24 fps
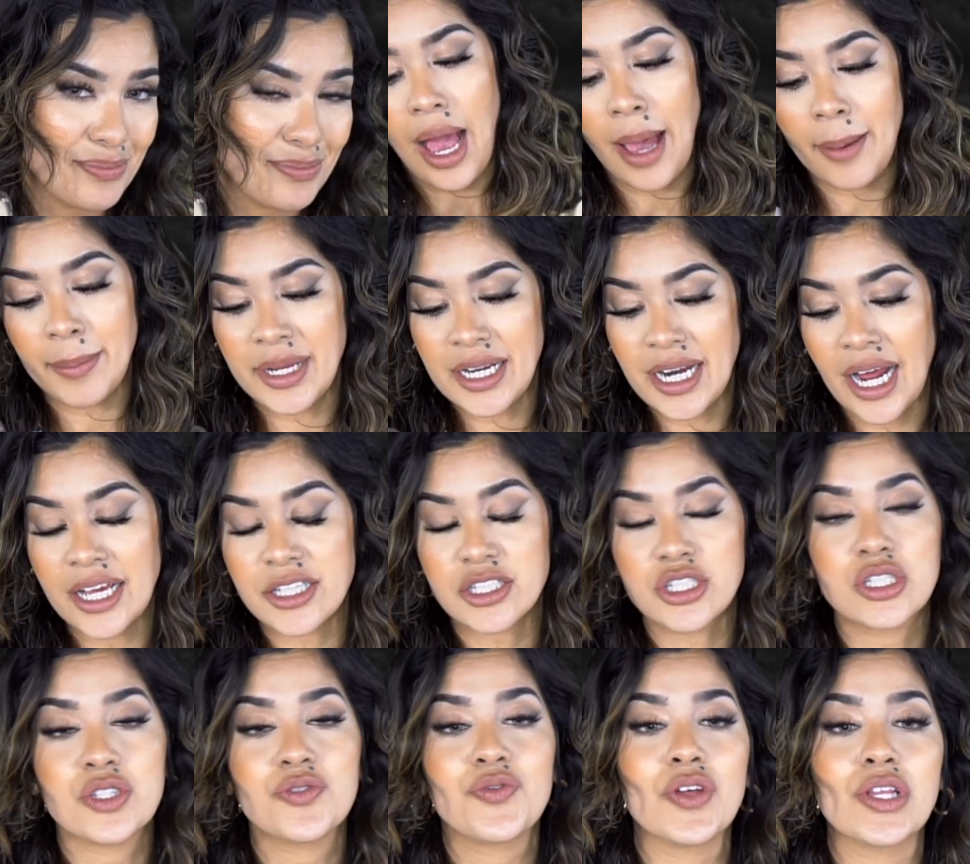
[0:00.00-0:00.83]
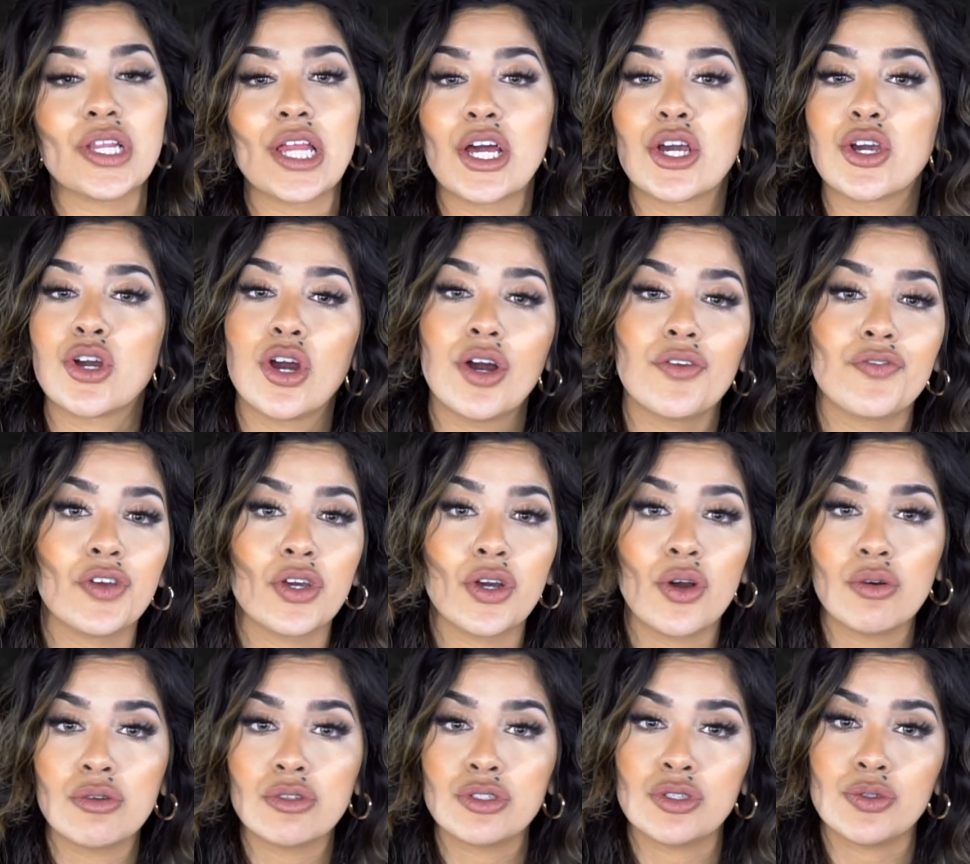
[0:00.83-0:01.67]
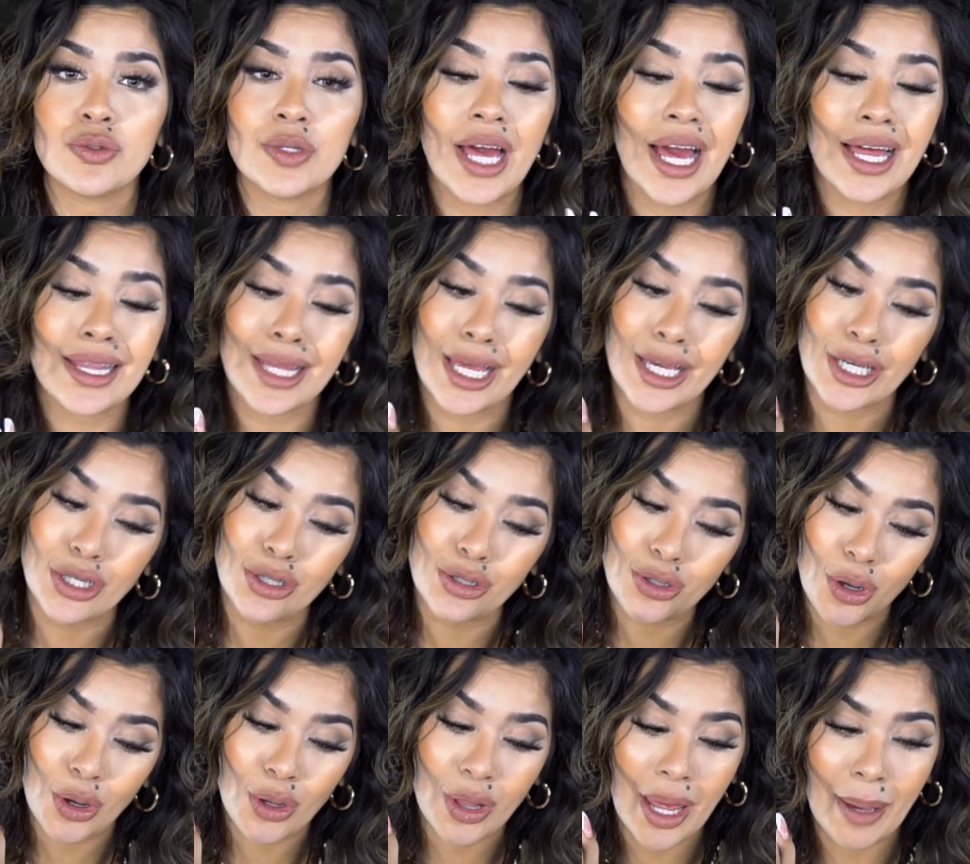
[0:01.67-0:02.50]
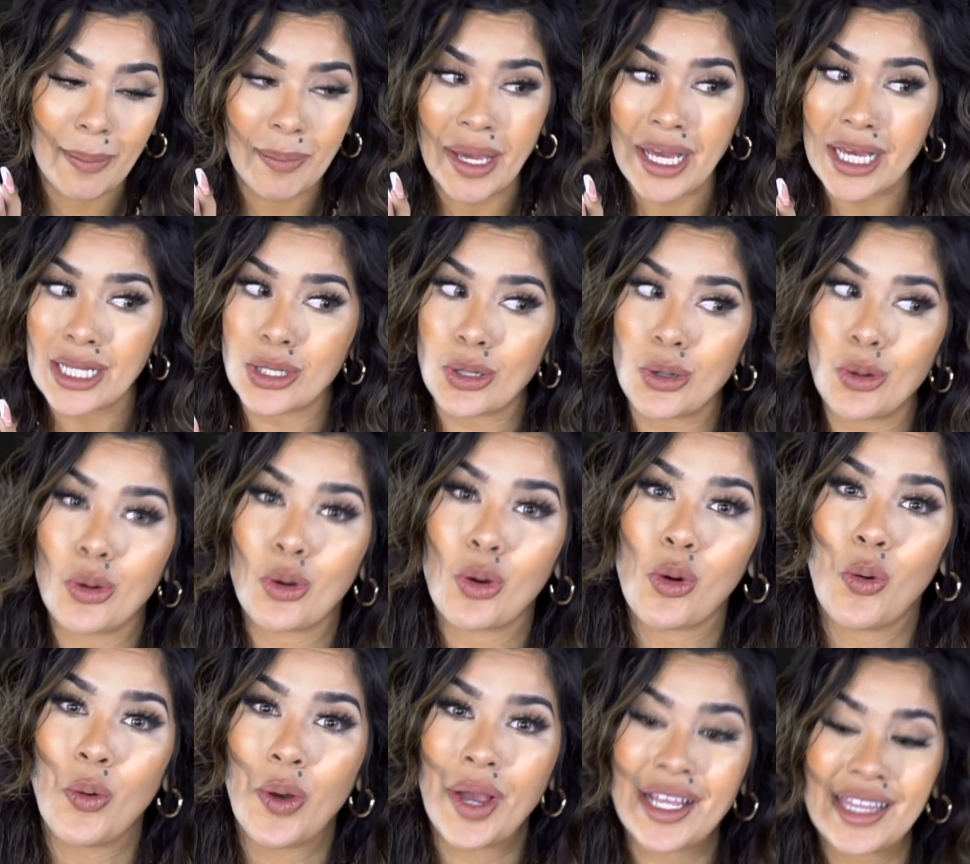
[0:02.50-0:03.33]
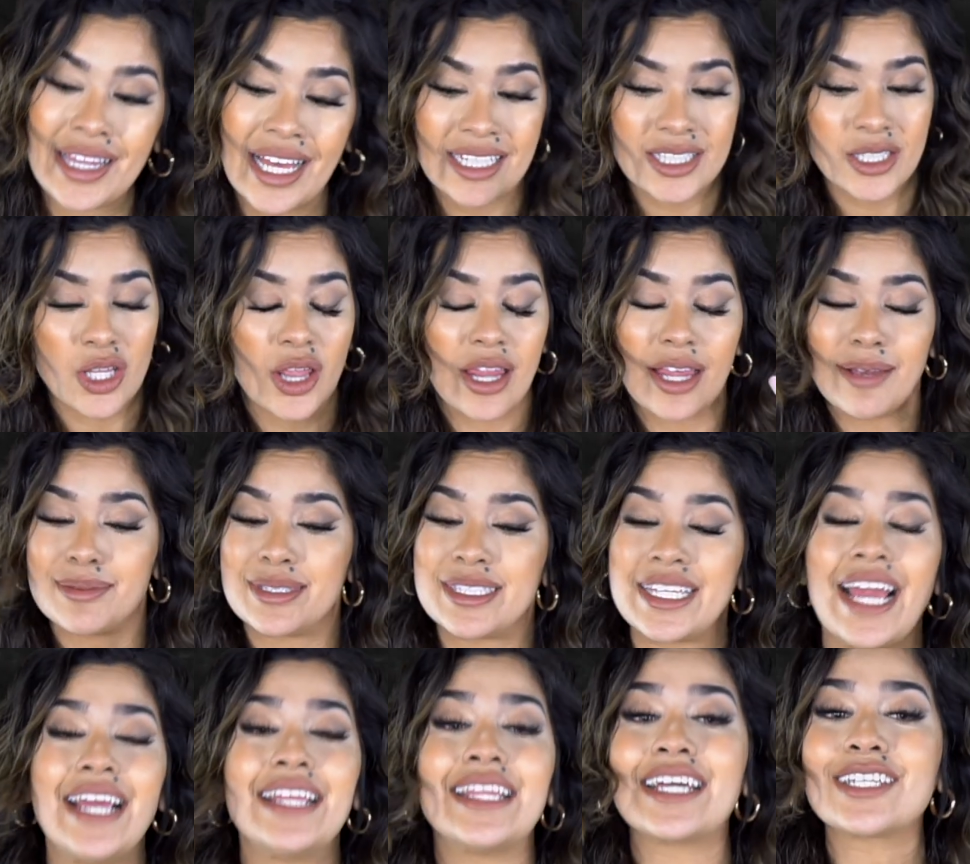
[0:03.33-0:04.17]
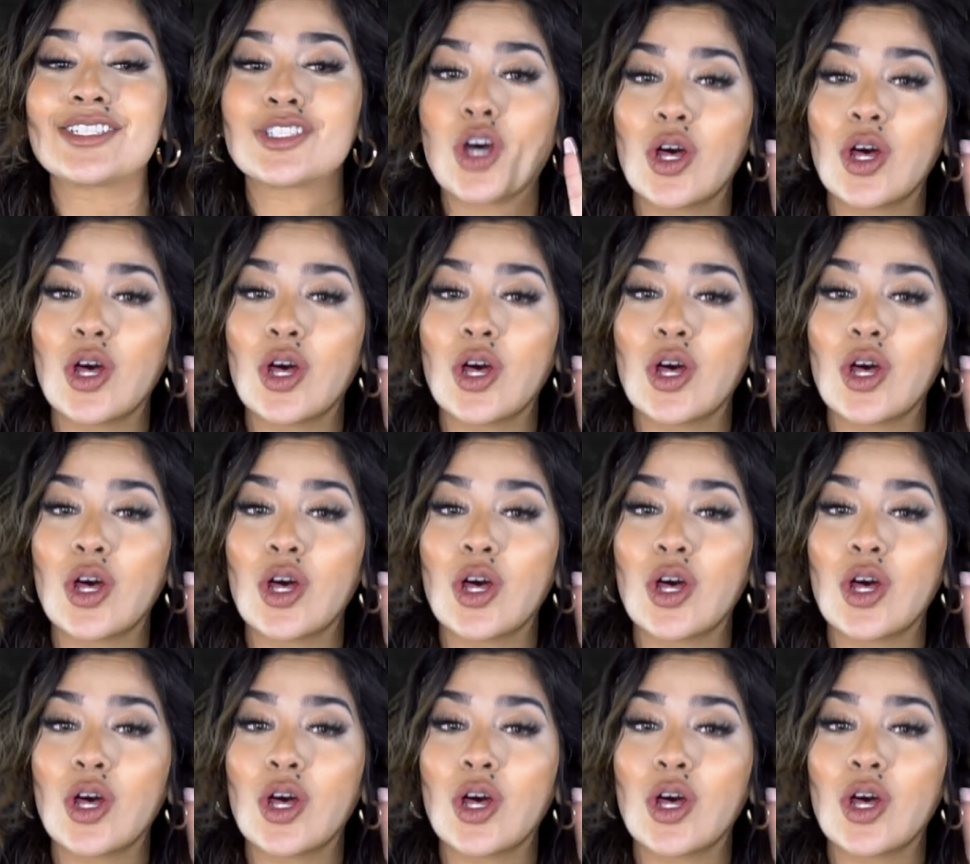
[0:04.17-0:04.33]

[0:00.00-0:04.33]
I mean, I just feel like, girl, if you're gonna do that, like, you know, like, make a little coin. That's all I'm saying.